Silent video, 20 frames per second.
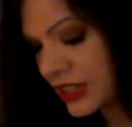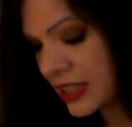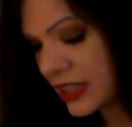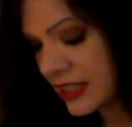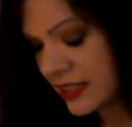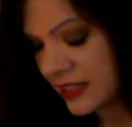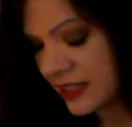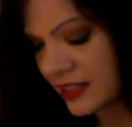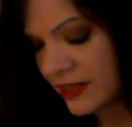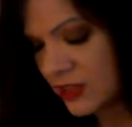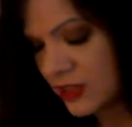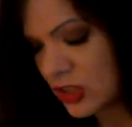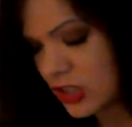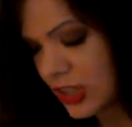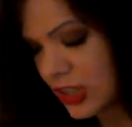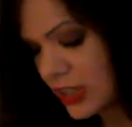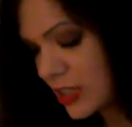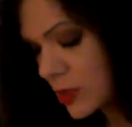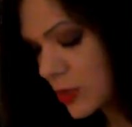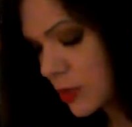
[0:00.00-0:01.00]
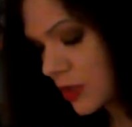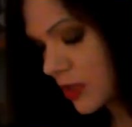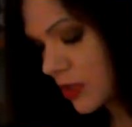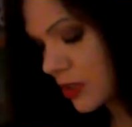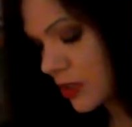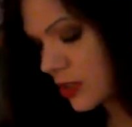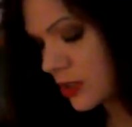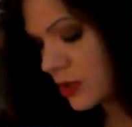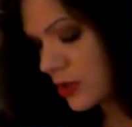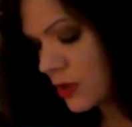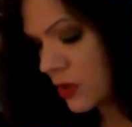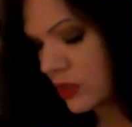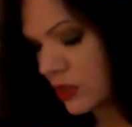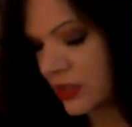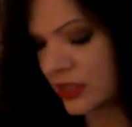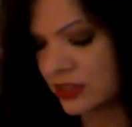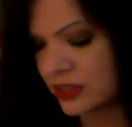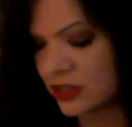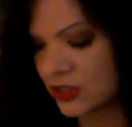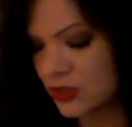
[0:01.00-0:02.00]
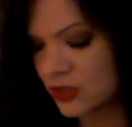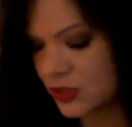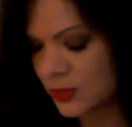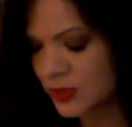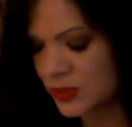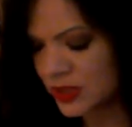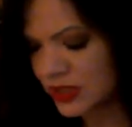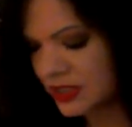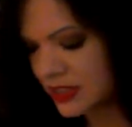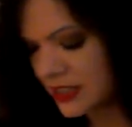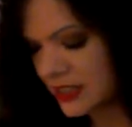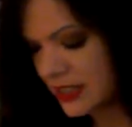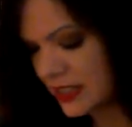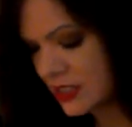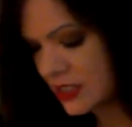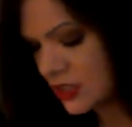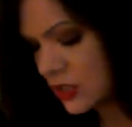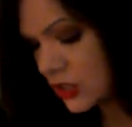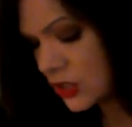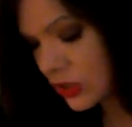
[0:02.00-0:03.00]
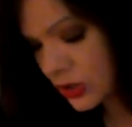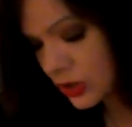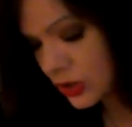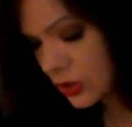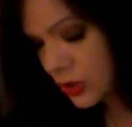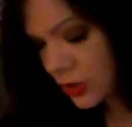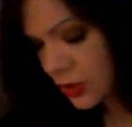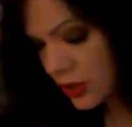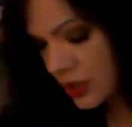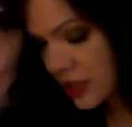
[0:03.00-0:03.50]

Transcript: still have a chance with you, or that there's something that they can do.